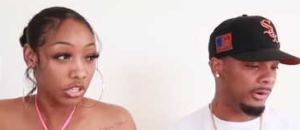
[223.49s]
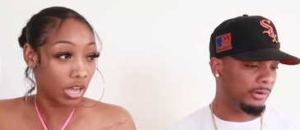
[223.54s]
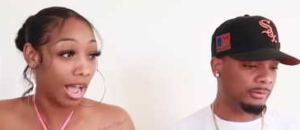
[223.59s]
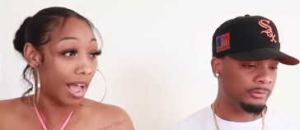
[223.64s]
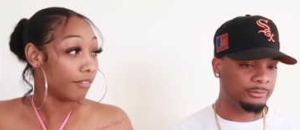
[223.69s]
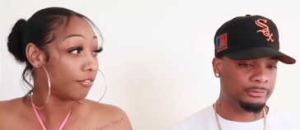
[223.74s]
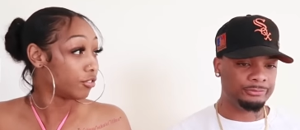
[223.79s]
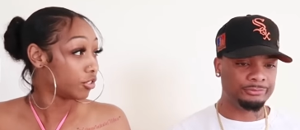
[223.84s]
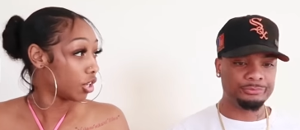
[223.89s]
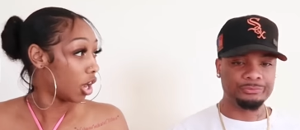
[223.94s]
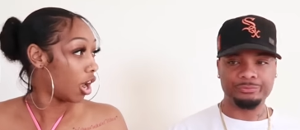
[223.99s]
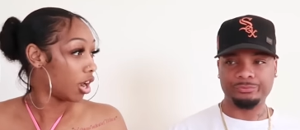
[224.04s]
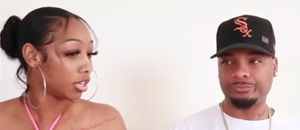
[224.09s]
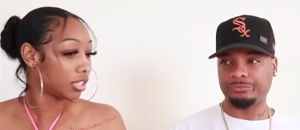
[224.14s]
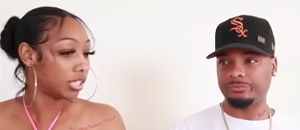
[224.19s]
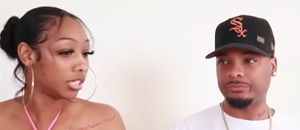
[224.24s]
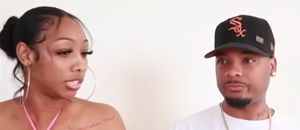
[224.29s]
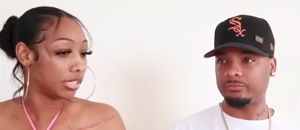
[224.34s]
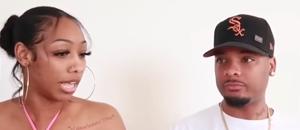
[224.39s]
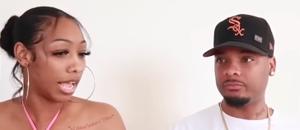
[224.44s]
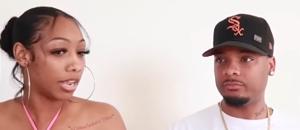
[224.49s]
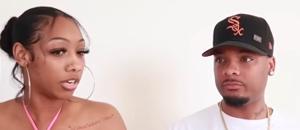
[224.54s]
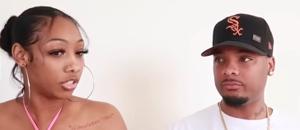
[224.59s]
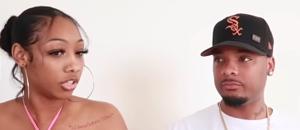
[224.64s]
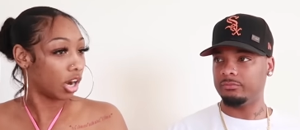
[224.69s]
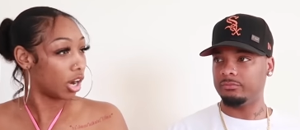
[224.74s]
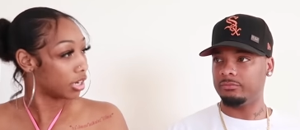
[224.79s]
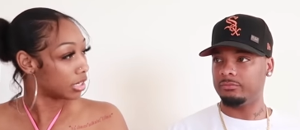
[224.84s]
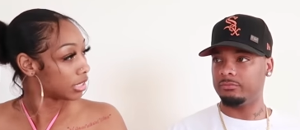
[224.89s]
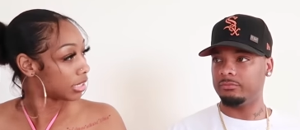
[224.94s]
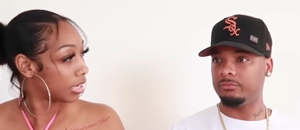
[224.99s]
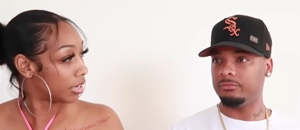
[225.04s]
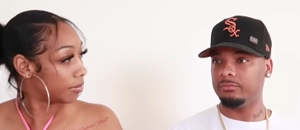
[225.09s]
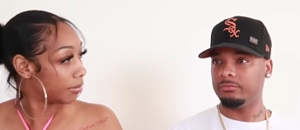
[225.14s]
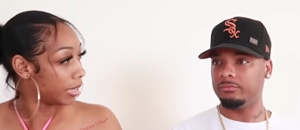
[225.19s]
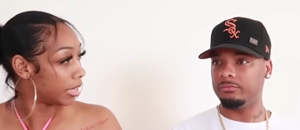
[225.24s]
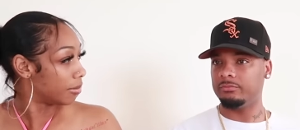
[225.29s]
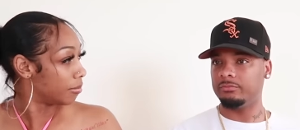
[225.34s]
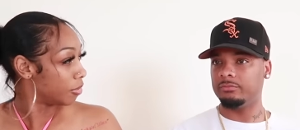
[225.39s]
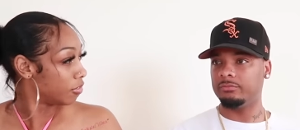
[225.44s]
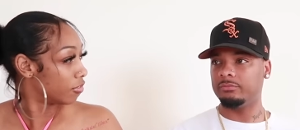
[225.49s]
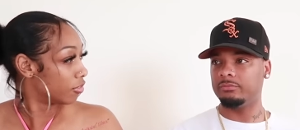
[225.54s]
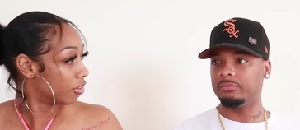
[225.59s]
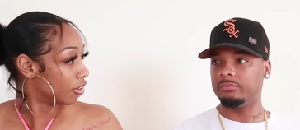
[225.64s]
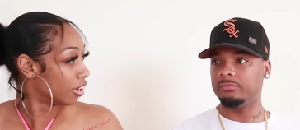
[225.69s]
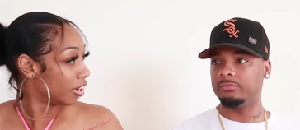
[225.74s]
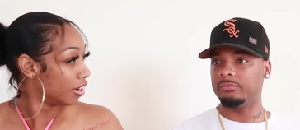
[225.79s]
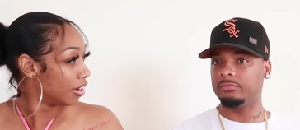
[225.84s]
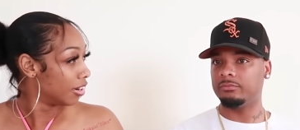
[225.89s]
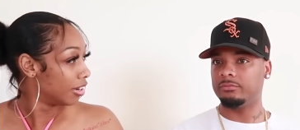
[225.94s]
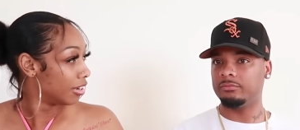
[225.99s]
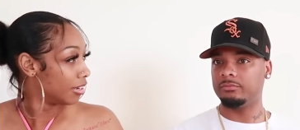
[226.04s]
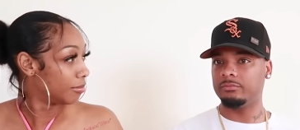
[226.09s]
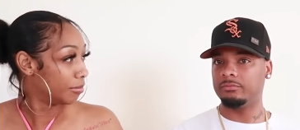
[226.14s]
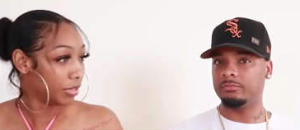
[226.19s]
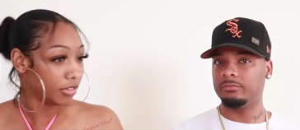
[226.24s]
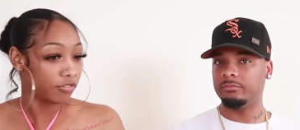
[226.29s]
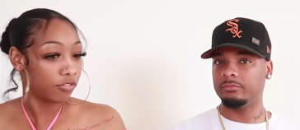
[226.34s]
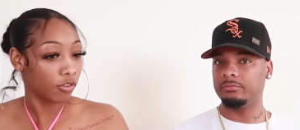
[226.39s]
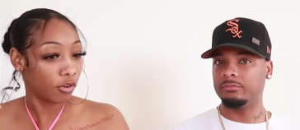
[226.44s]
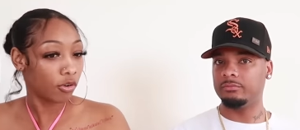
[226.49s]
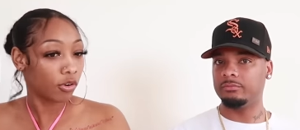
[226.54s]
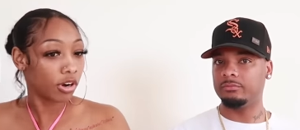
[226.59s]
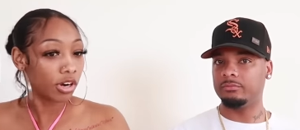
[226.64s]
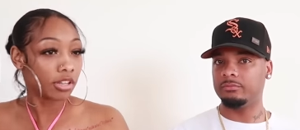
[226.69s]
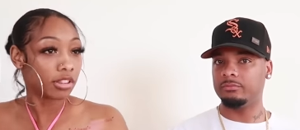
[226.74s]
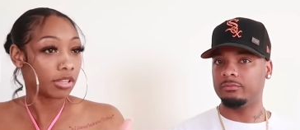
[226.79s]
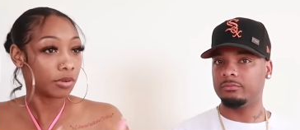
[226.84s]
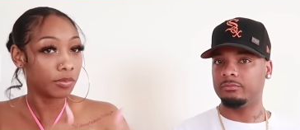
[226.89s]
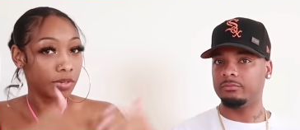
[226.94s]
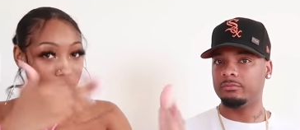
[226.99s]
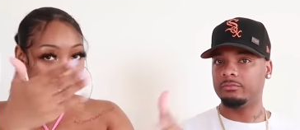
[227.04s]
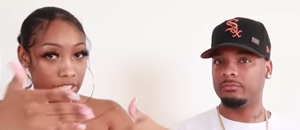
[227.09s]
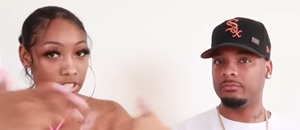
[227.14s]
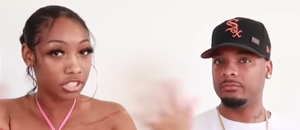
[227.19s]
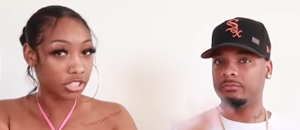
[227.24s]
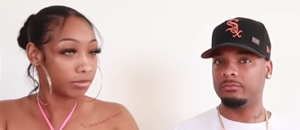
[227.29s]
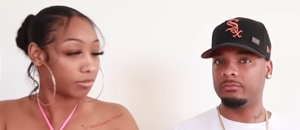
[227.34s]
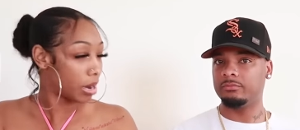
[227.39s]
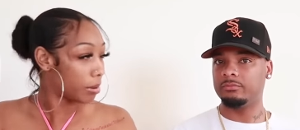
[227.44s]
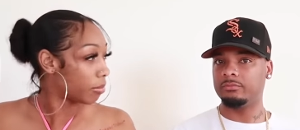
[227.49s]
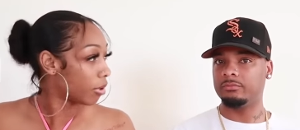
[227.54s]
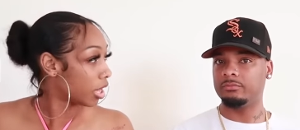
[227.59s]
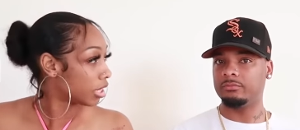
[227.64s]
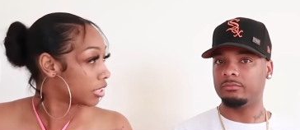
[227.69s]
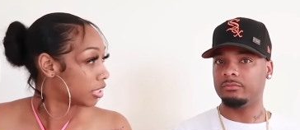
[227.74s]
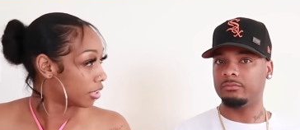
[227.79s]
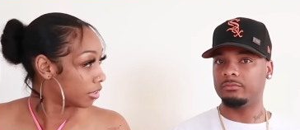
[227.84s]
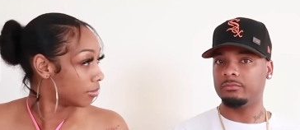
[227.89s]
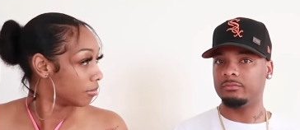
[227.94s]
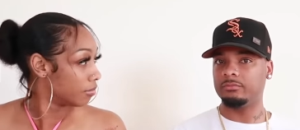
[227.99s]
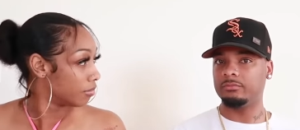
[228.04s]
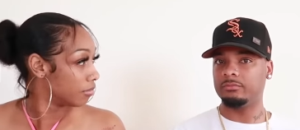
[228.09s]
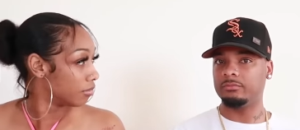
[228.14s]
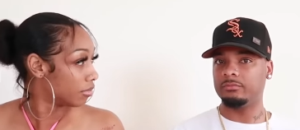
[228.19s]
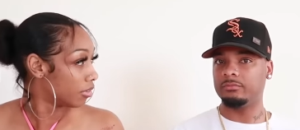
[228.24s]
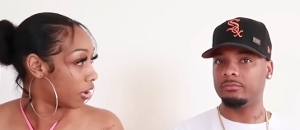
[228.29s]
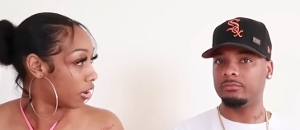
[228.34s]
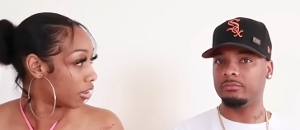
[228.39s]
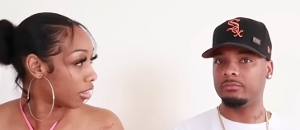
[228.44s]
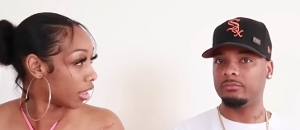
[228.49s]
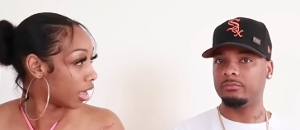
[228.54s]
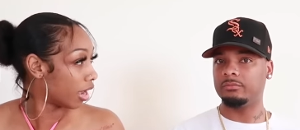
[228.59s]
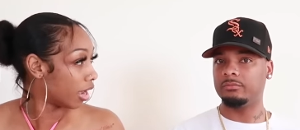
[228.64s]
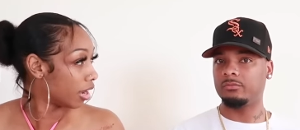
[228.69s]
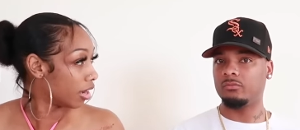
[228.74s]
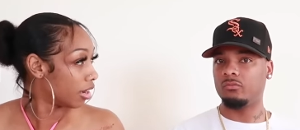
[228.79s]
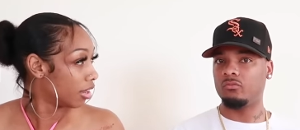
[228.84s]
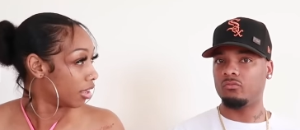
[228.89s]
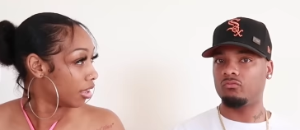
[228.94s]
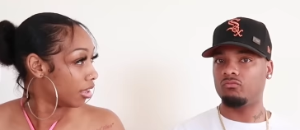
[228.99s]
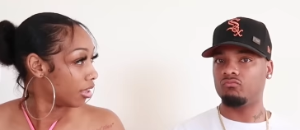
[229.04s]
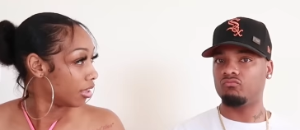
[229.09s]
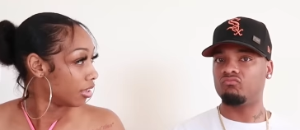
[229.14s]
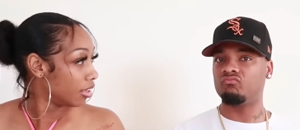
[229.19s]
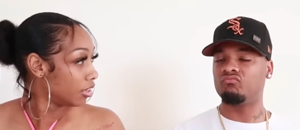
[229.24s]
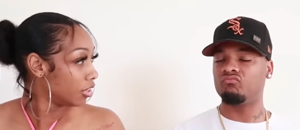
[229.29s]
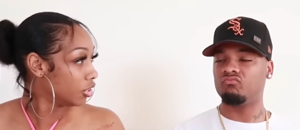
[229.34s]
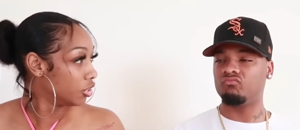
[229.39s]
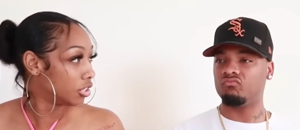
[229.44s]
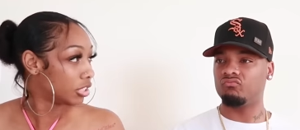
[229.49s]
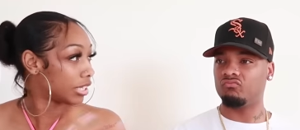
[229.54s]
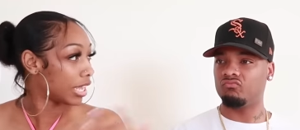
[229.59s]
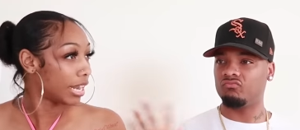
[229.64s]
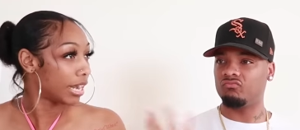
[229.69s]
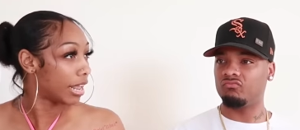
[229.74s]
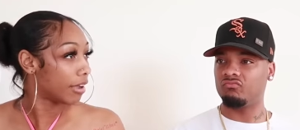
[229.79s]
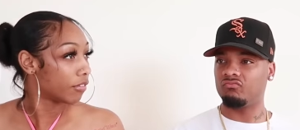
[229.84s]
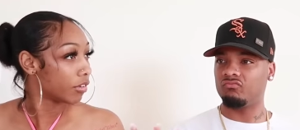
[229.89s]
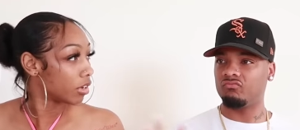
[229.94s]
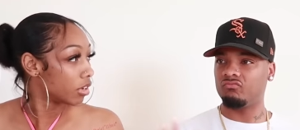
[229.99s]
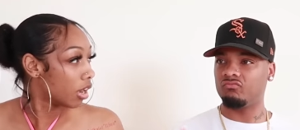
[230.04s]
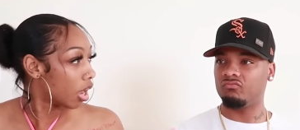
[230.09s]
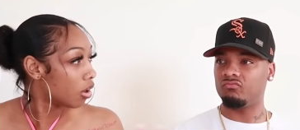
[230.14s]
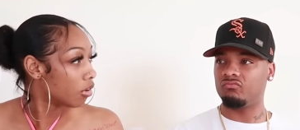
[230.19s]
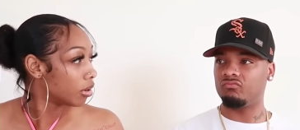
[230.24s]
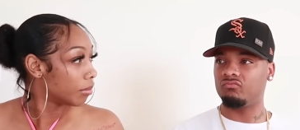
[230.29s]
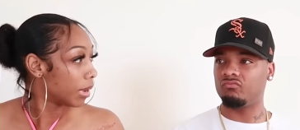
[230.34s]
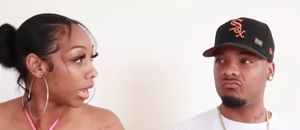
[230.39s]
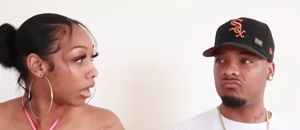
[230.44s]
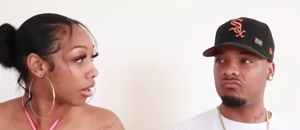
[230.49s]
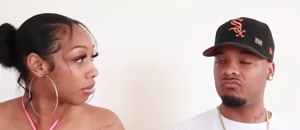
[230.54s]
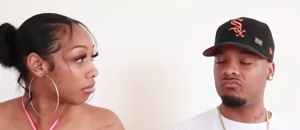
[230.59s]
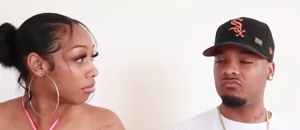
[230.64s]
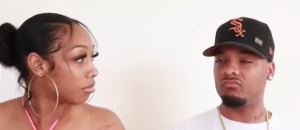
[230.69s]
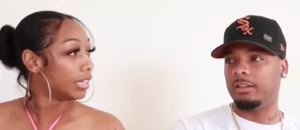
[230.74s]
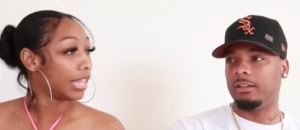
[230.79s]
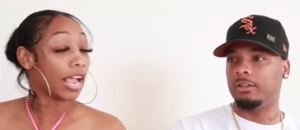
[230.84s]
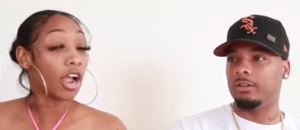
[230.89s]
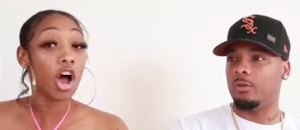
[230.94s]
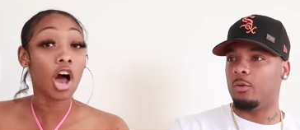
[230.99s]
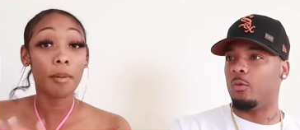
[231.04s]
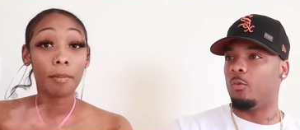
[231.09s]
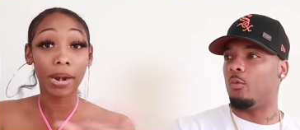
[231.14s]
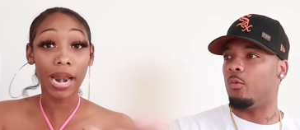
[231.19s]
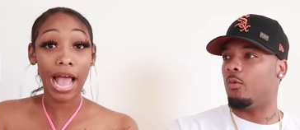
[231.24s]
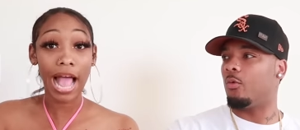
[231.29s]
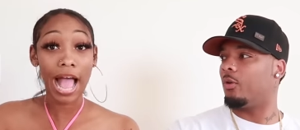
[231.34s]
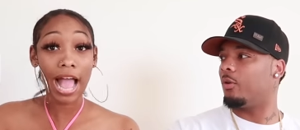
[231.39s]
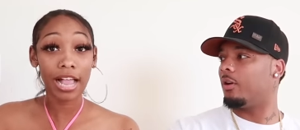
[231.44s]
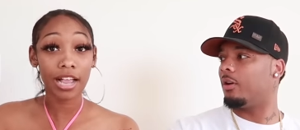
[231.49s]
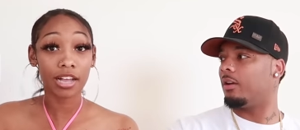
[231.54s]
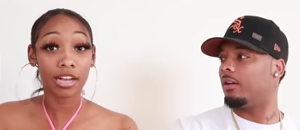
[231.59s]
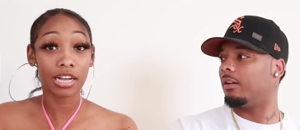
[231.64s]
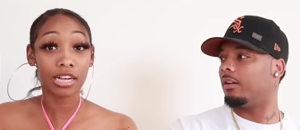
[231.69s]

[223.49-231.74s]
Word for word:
Speaker 1: So I've talked to like dark skinned men before before the relationship I brought to online. You just ain't never known about them. They all black.